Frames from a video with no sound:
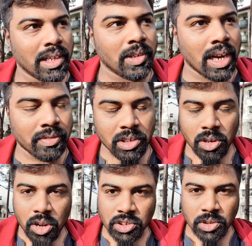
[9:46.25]
You have to
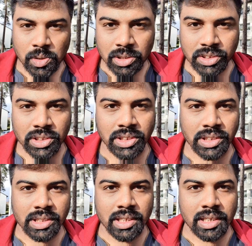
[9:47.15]
cross
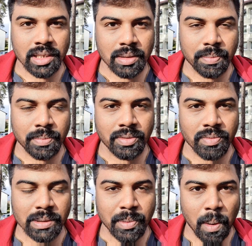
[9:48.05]
roads uh,
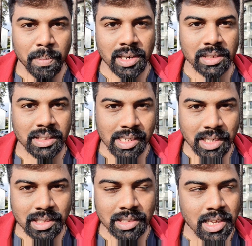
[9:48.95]
with proper
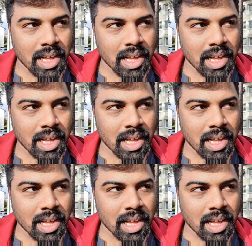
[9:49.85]
signals,